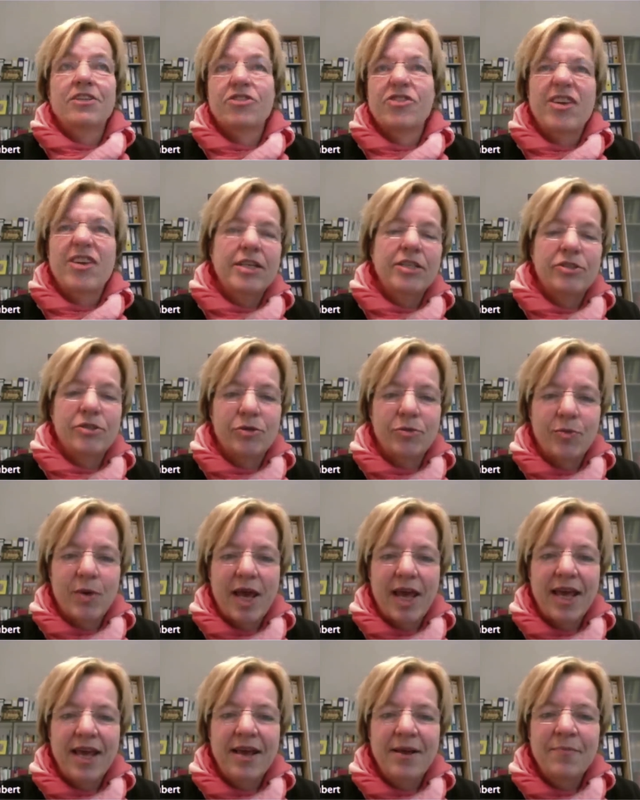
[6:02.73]
a general
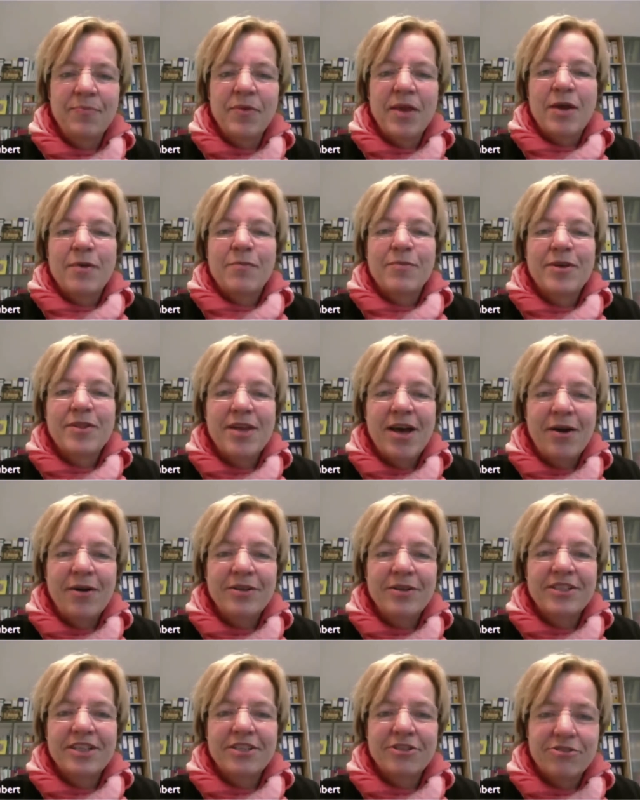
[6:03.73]
way
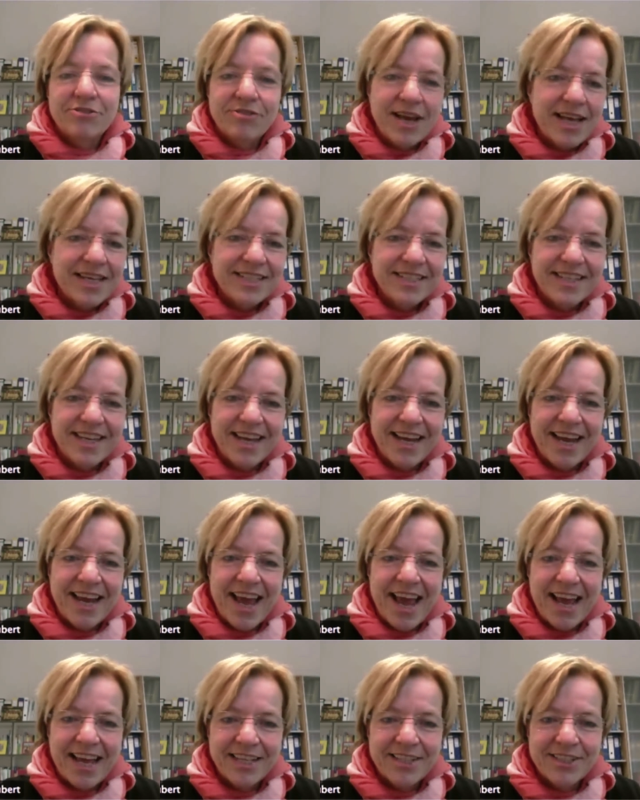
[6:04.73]
without addressing
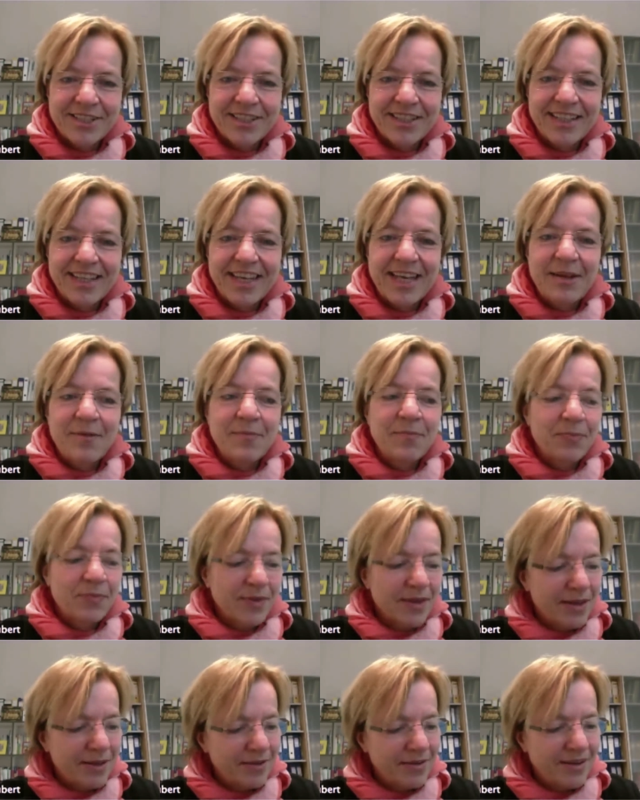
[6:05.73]
actually
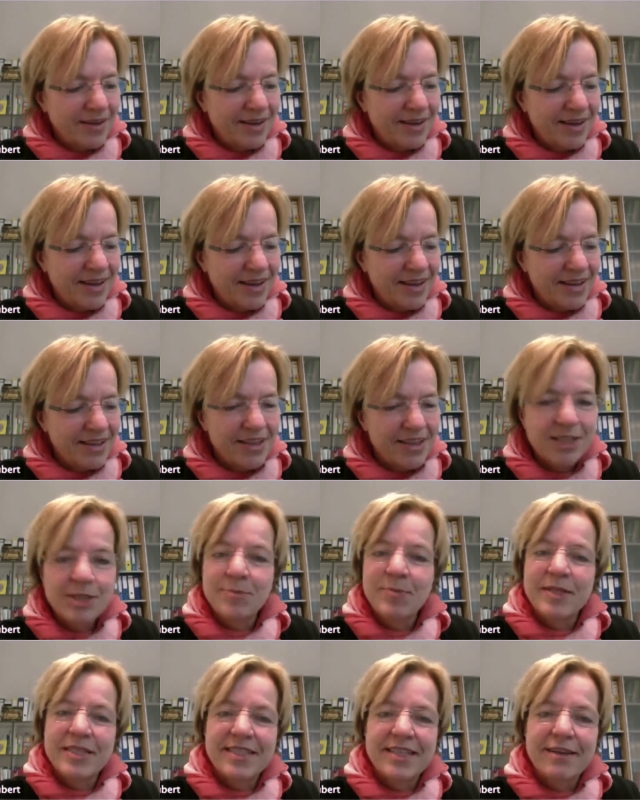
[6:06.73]
the
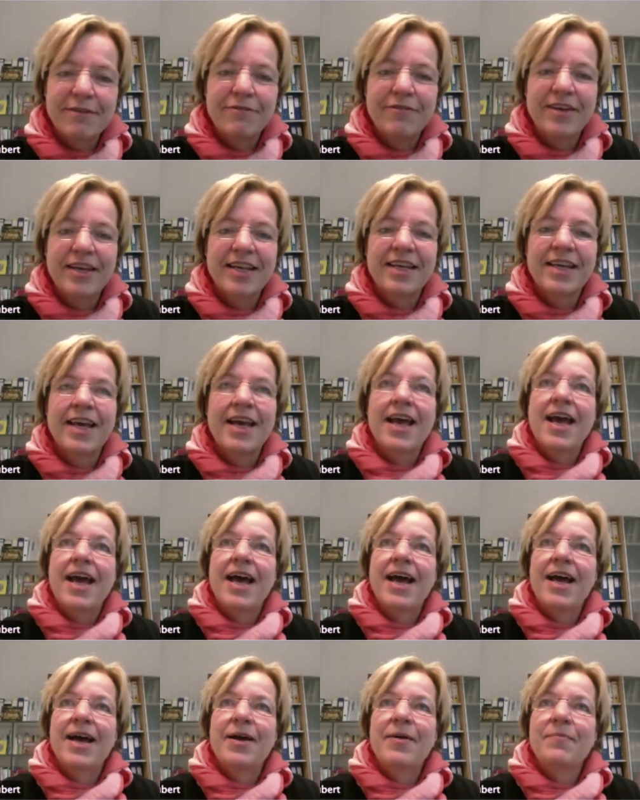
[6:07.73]
specific
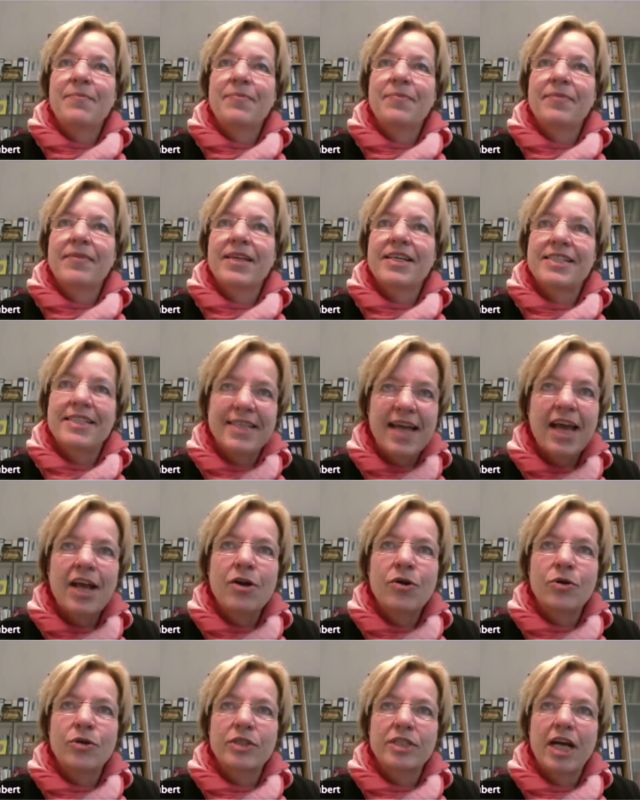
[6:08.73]

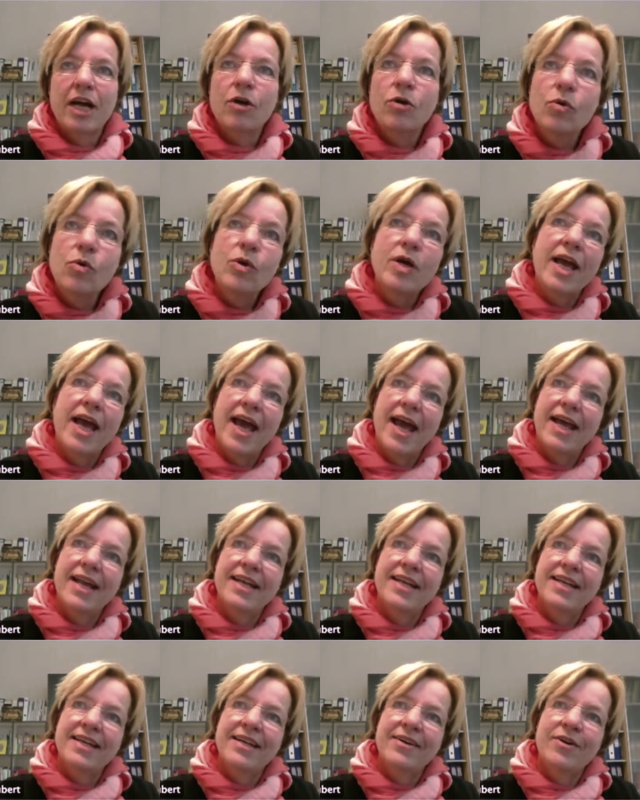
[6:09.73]
stakeholder who
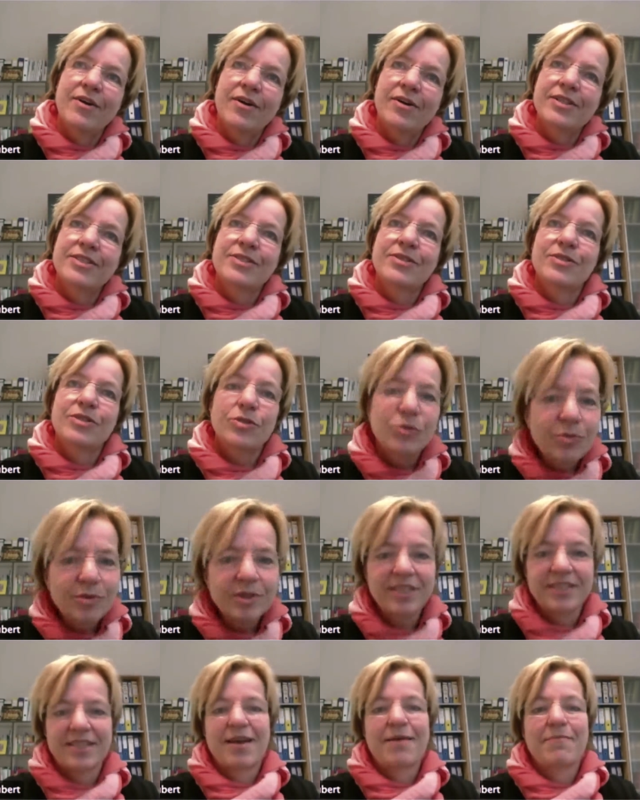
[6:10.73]
can also do
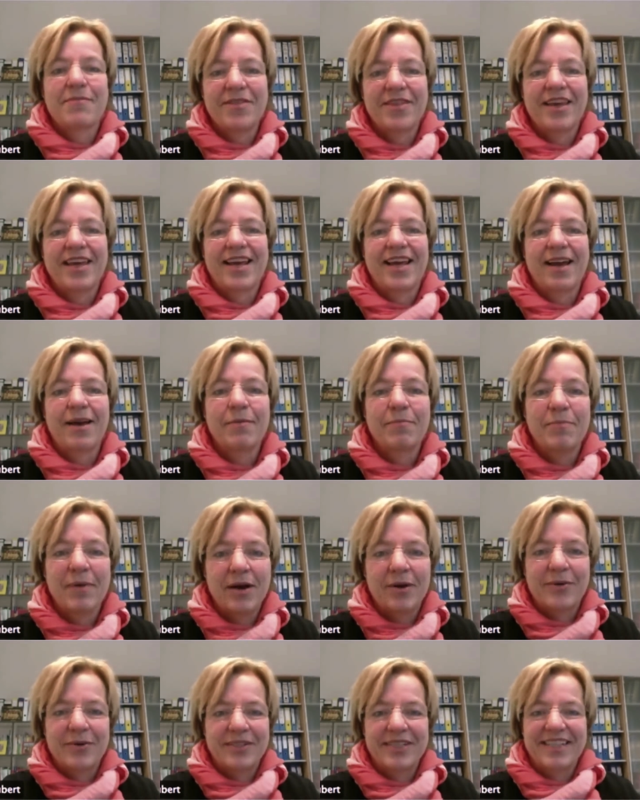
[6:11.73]
something
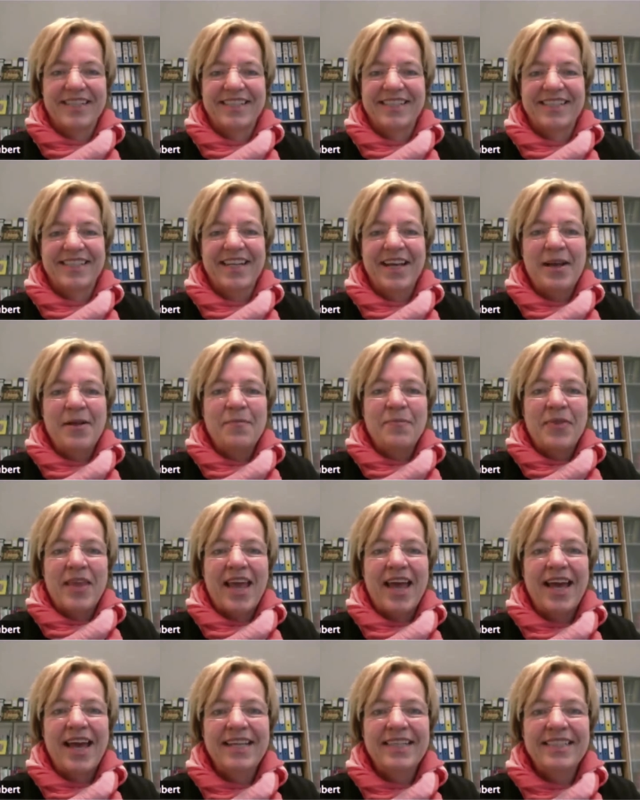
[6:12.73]
about it.
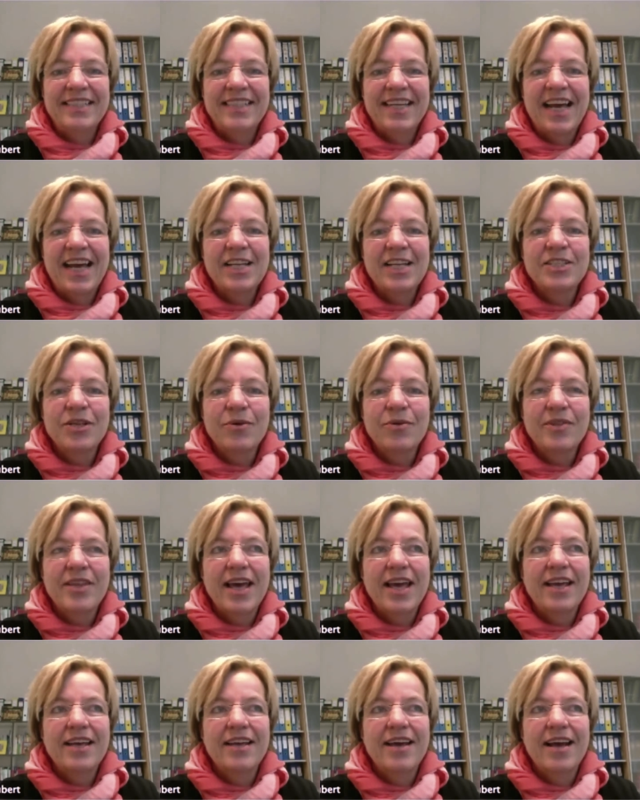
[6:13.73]
And so
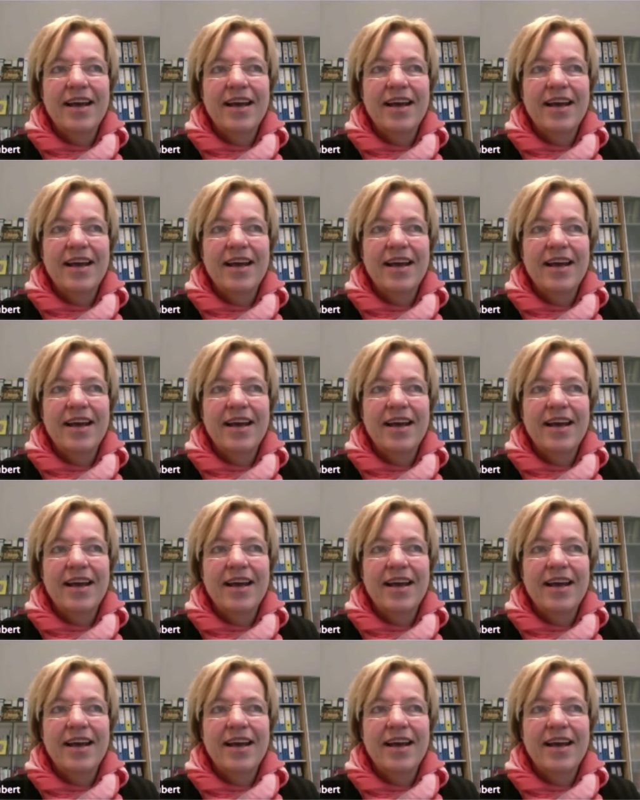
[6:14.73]
they,